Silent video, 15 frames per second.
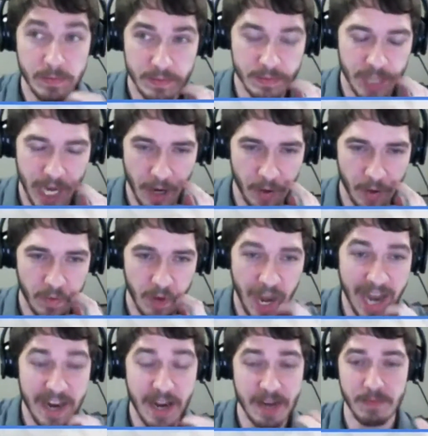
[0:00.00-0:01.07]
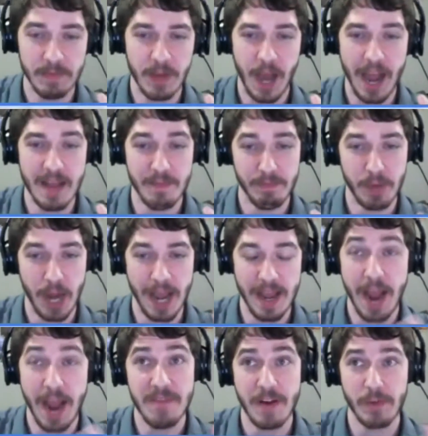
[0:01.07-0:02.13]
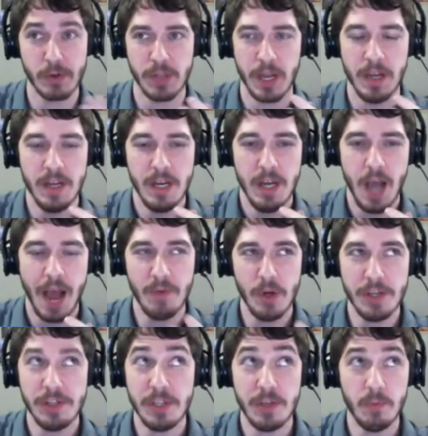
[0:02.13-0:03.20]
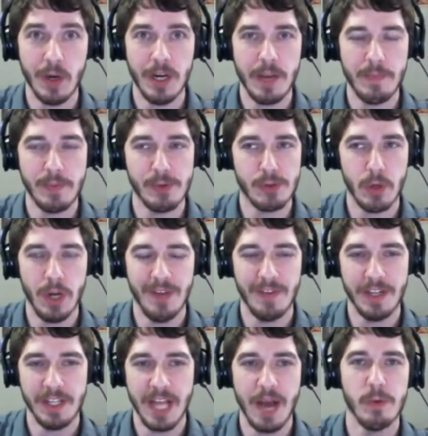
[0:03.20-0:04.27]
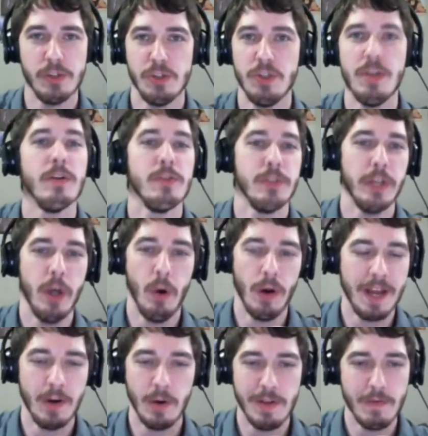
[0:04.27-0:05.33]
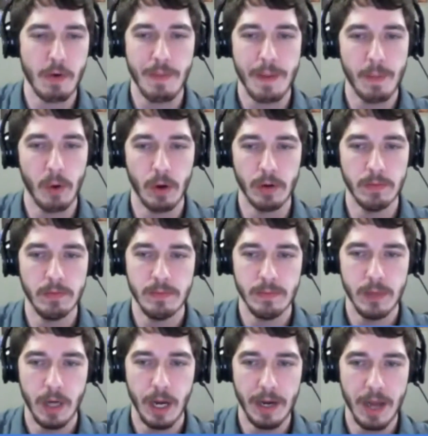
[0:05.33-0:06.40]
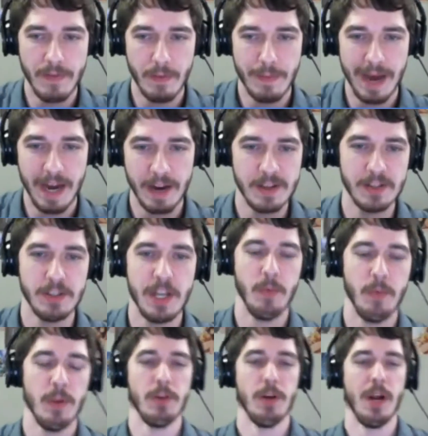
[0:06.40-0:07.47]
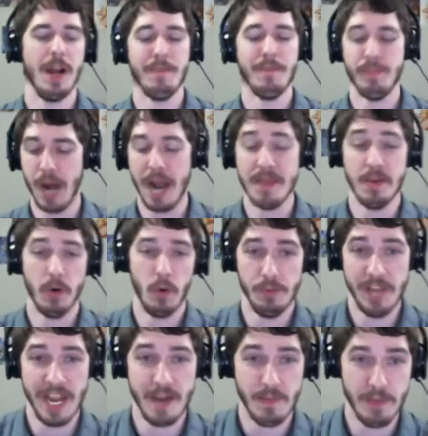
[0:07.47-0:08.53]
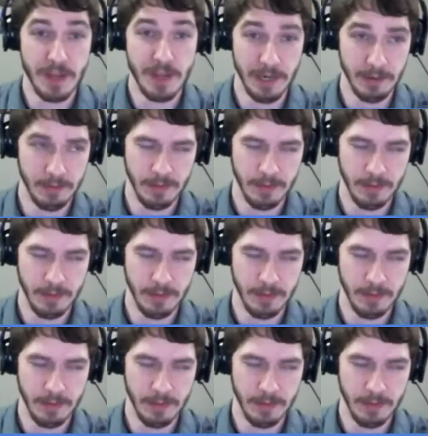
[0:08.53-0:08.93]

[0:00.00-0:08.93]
I didn't buy it. I've only seen one episode of it, and that was years ago, and I don't even remember enough about it to say whether or not I'd buy the whole damn thing.